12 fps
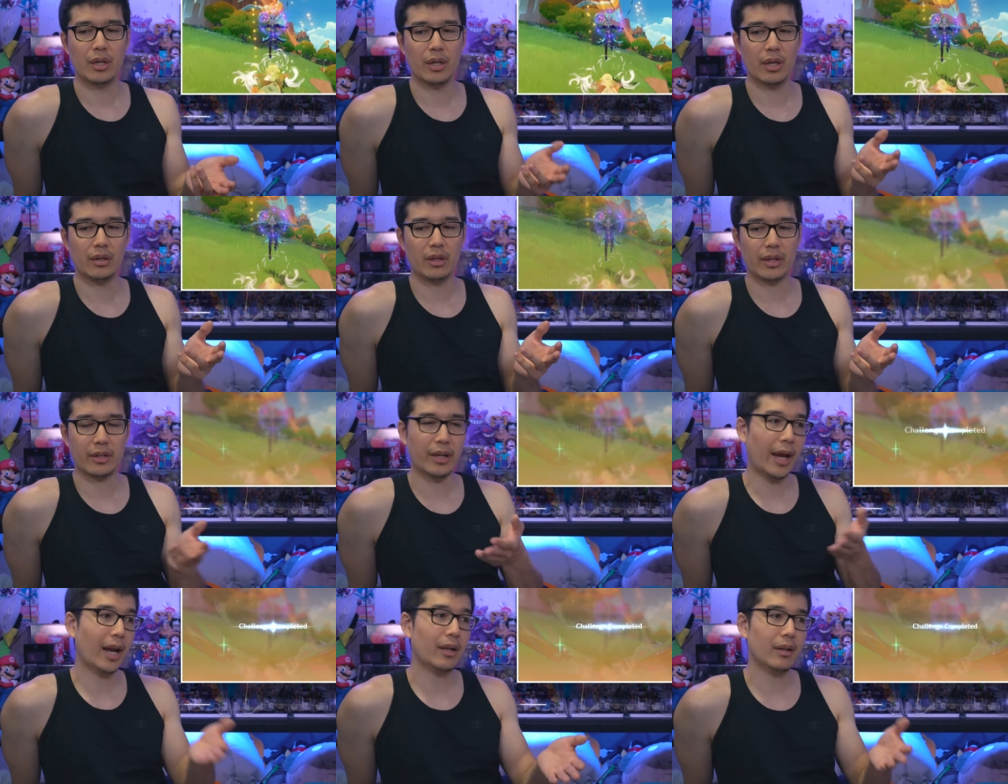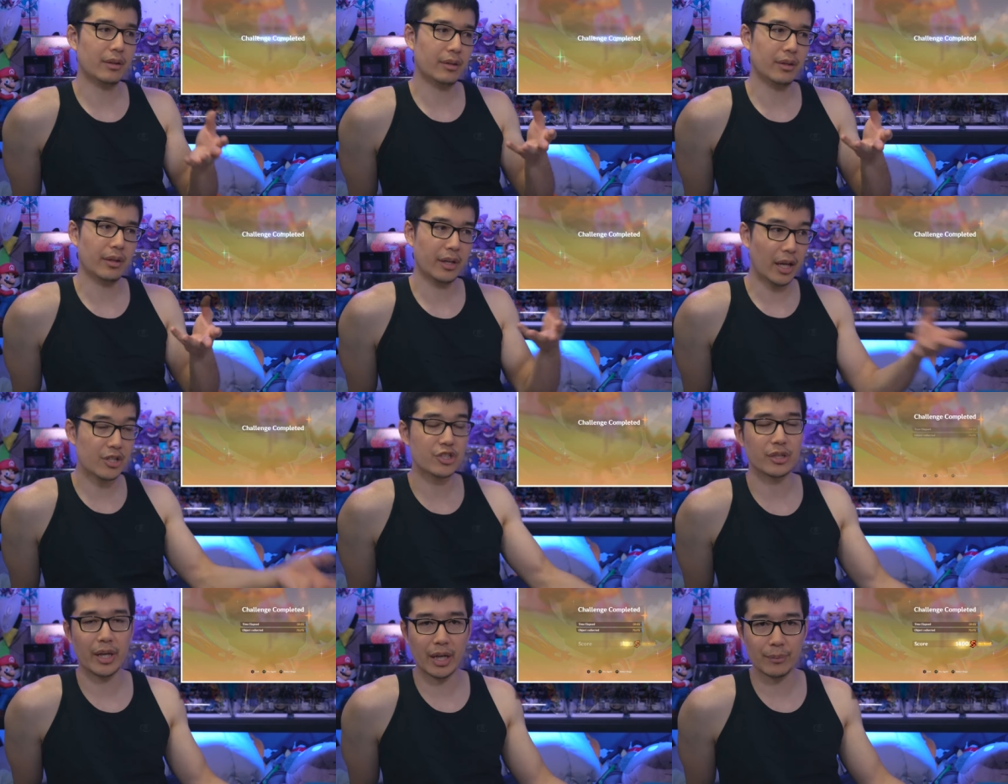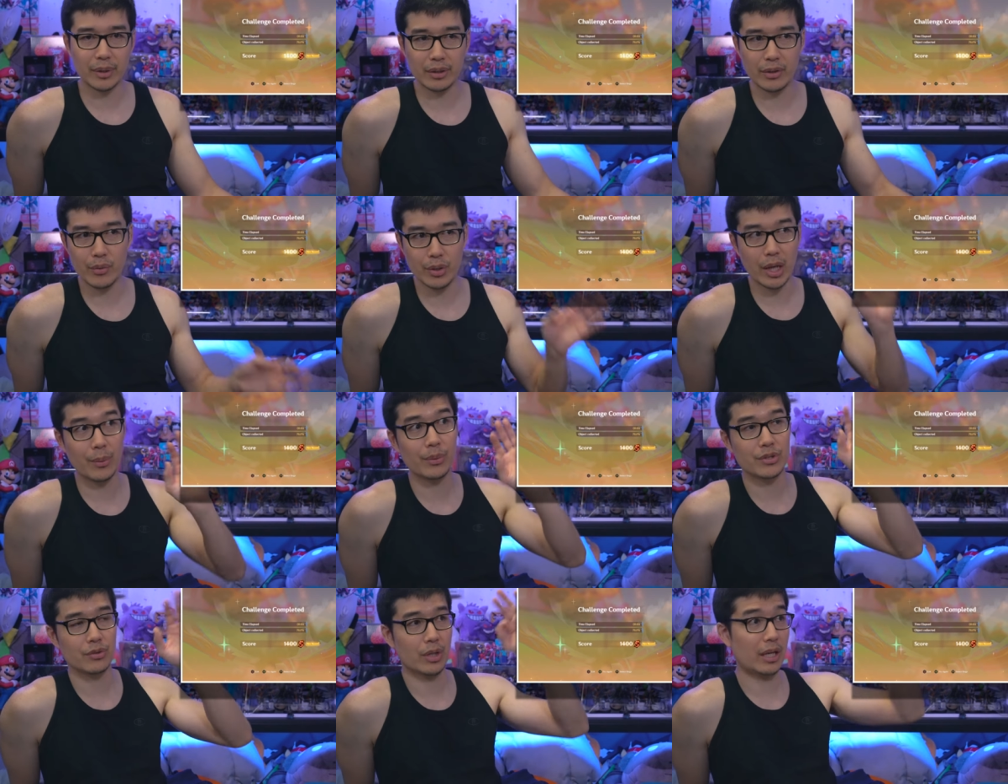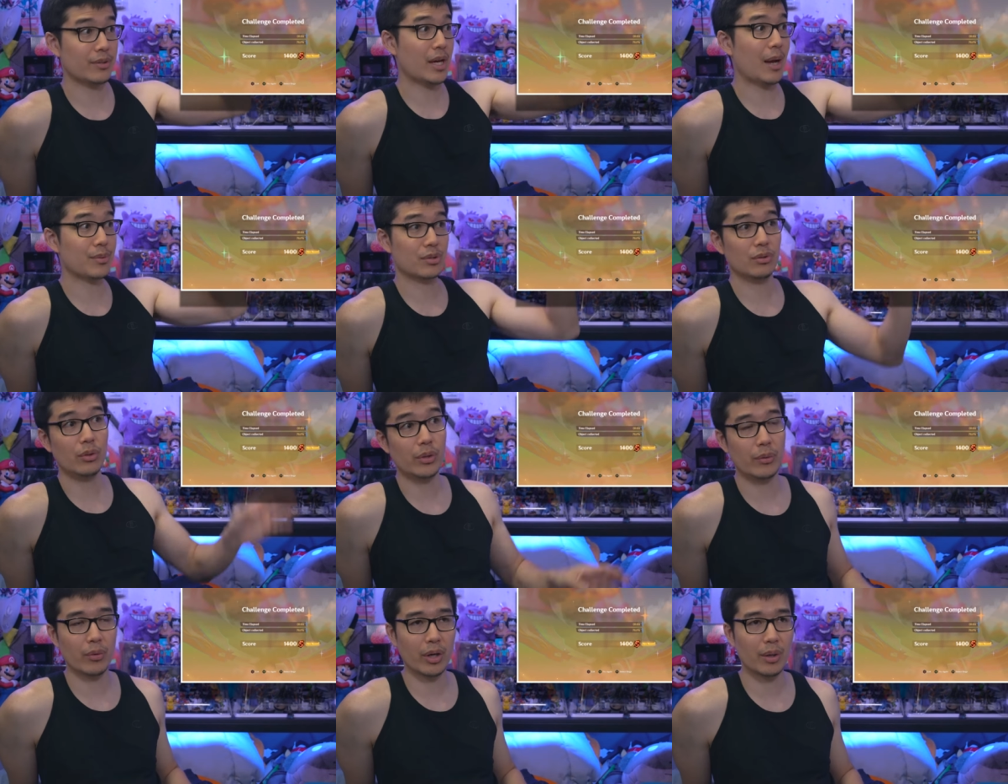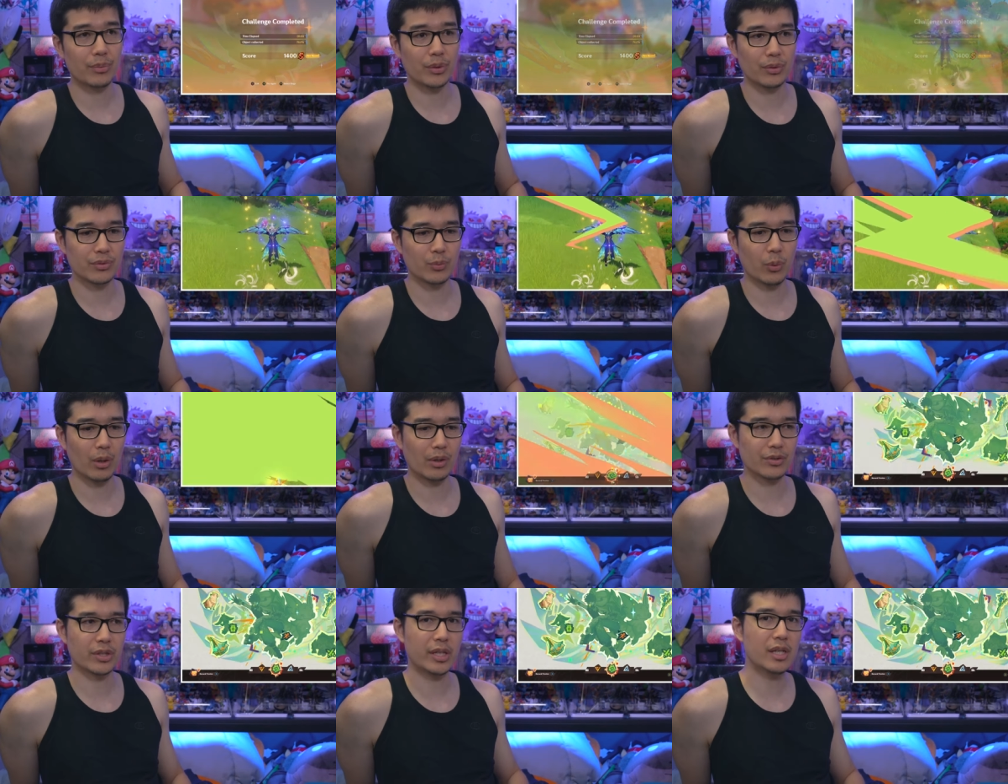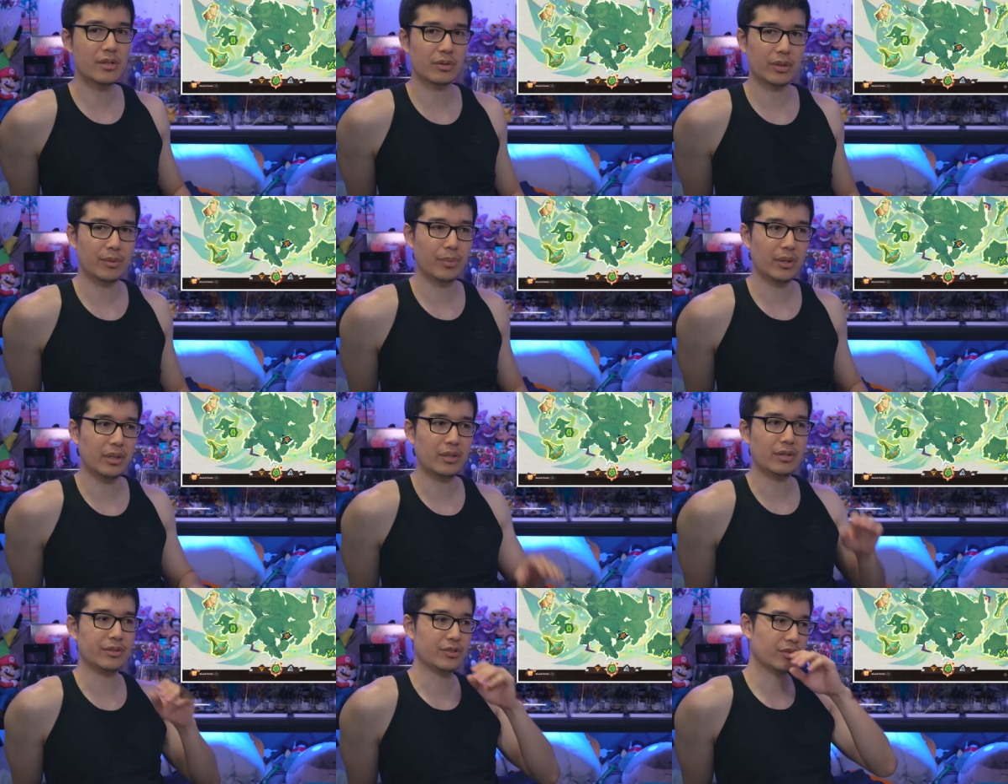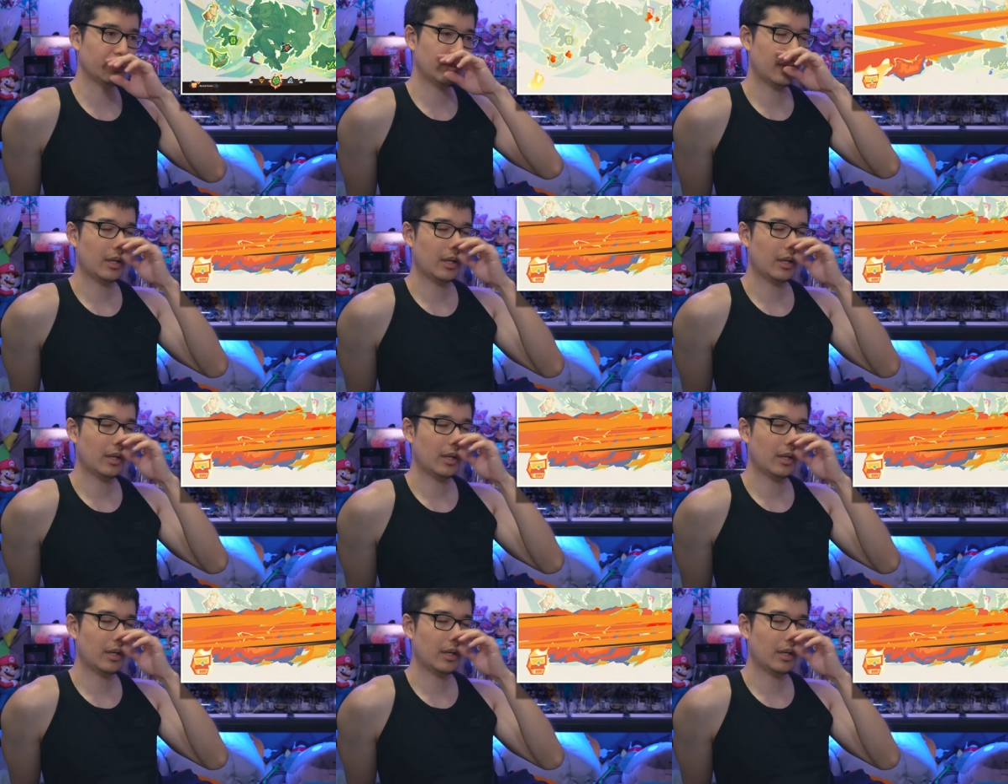in like an in the Genshin anime, they would able to absolutely run up those walls easily, but they just